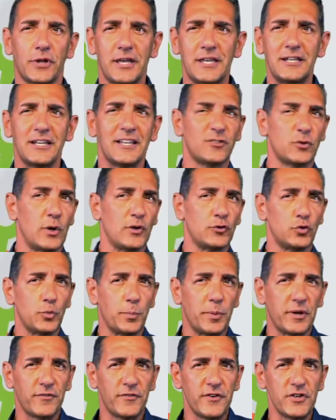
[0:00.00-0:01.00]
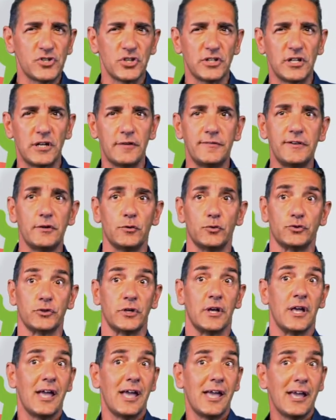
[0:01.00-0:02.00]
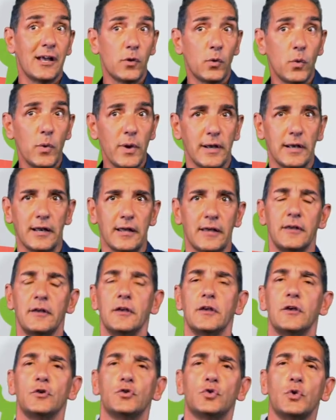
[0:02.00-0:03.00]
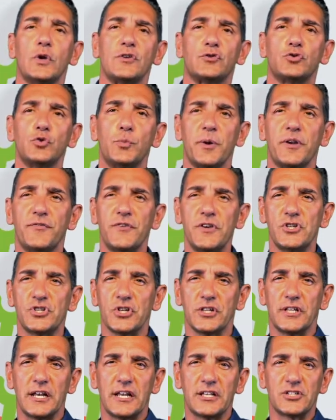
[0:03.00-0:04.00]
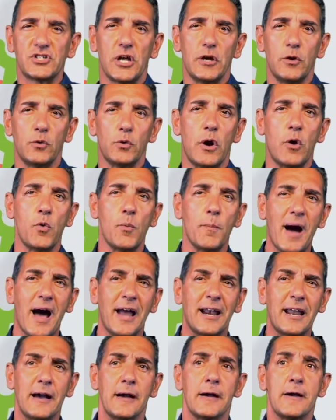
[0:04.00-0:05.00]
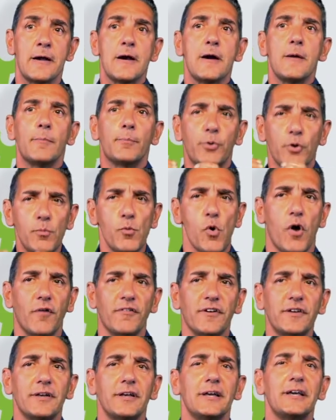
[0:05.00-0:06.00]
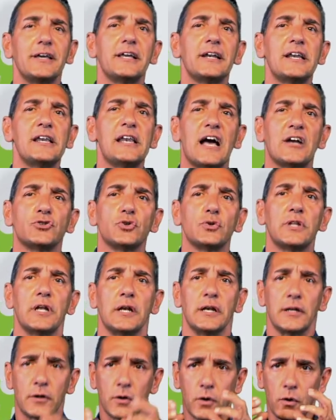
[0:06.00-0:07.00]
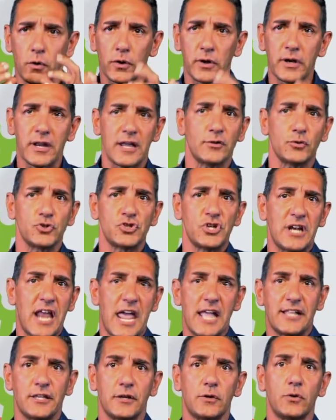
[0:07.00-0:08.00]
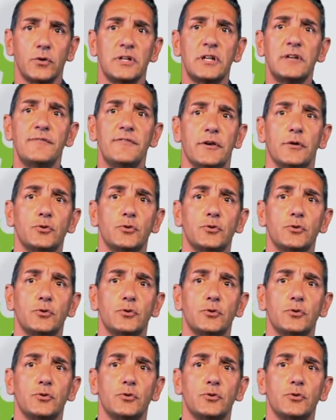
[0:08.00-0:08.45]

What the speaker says: The interaction between proteins on the virus's surface and proteins on the human cell's surface promotes the spread of the